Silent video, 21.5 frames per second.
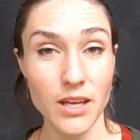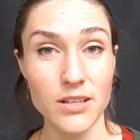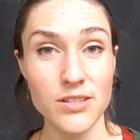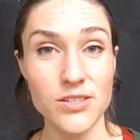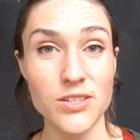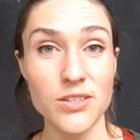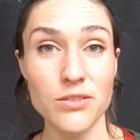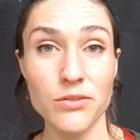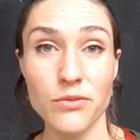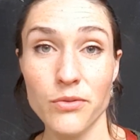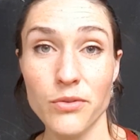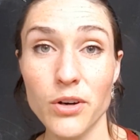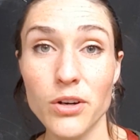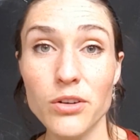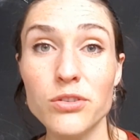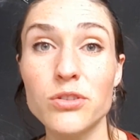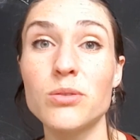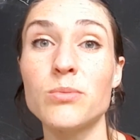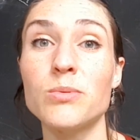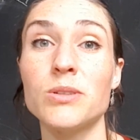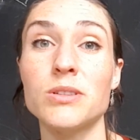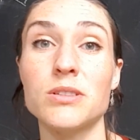She's
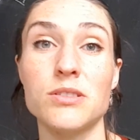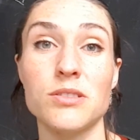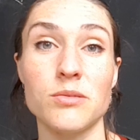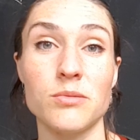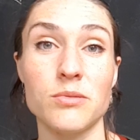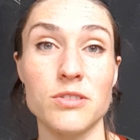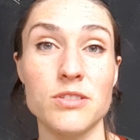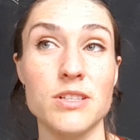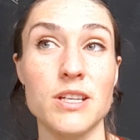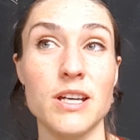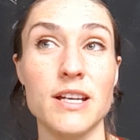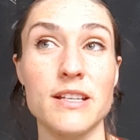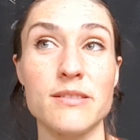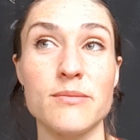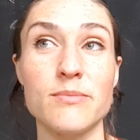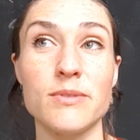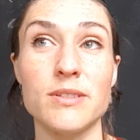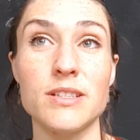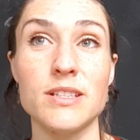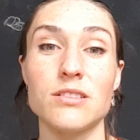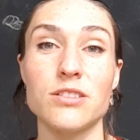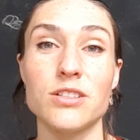vulnerable towards her
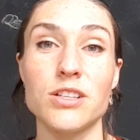husband.